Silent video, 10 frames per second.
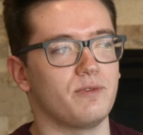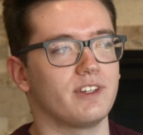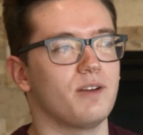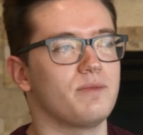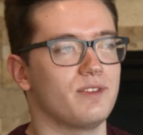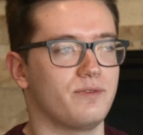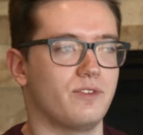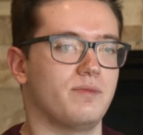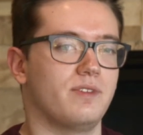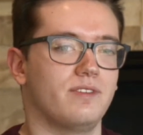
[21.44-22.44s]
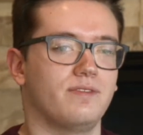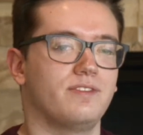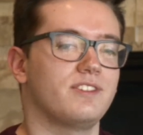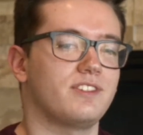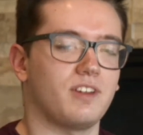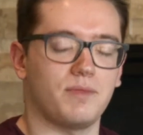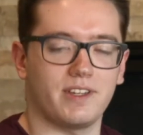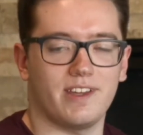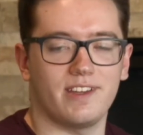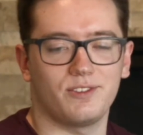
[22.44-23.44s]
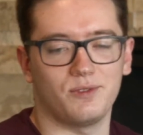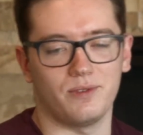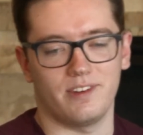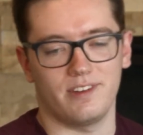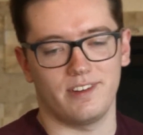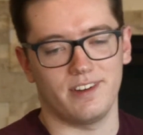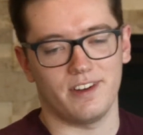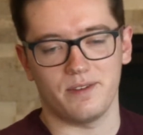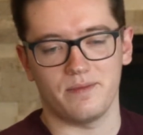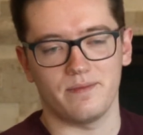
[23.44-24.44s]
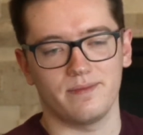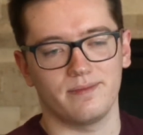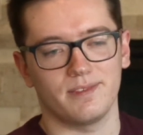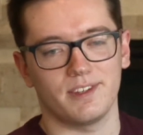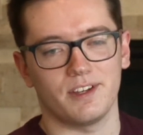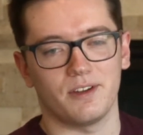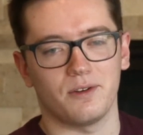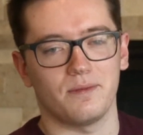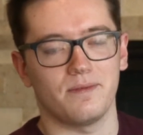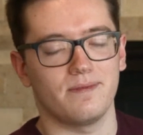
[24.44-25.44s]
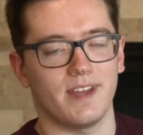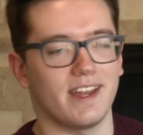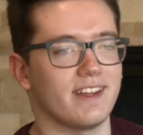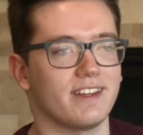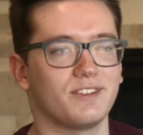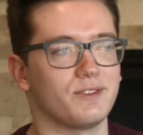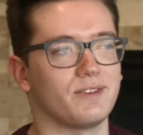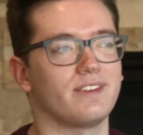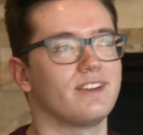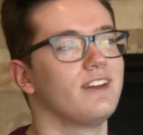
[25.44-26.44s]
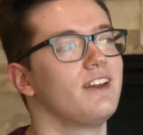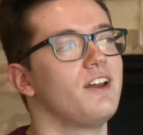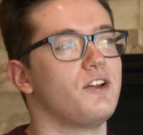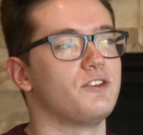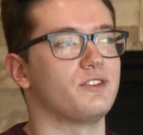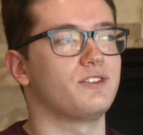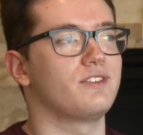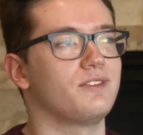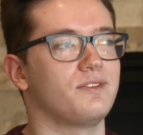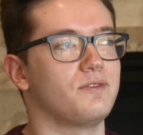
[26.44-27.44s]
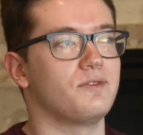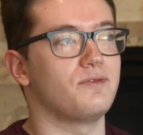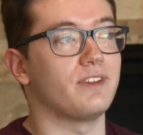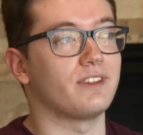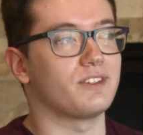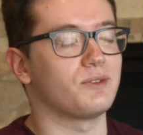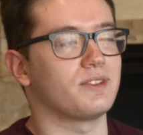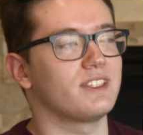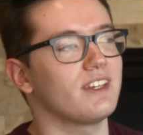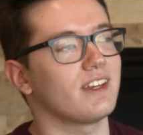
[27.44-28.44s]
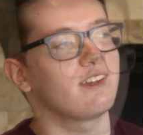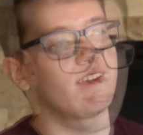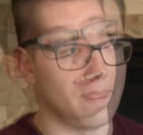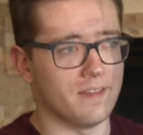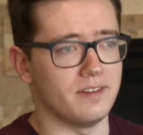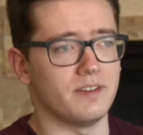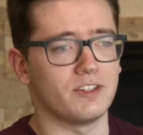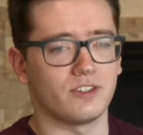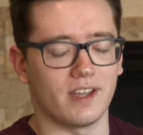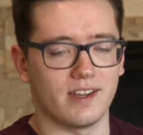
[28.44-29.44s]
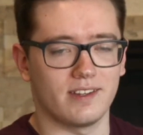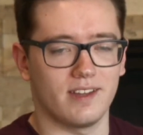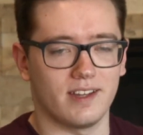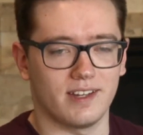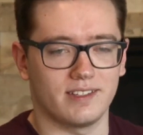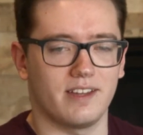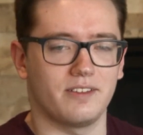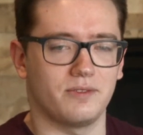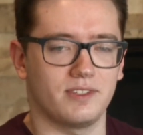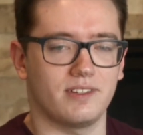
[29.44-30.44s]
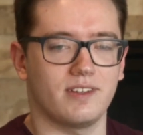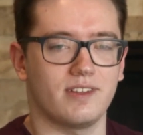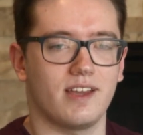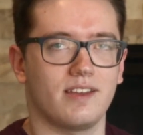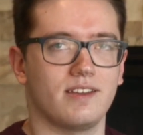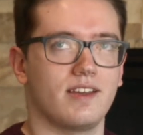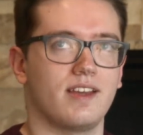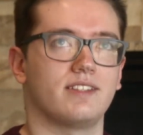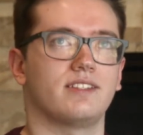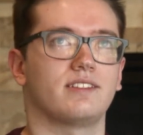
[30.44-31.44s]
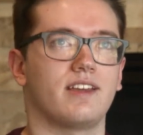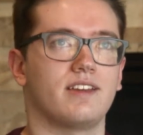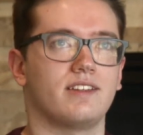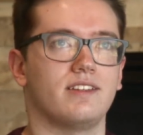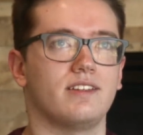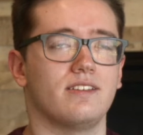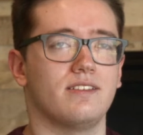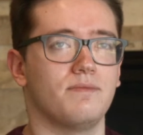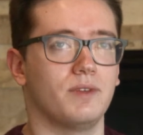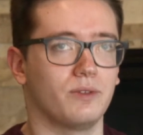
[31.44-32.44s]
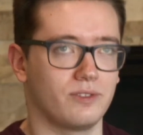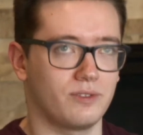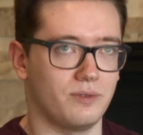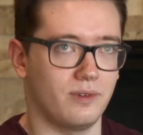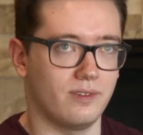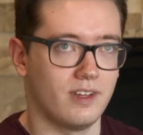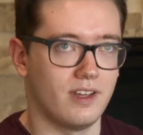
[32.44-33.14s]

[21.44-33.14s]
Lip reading: would come in the form of stomach aches or headaches or just feeling so sick. And then eventually I got diagnosed as anxiety in middle school.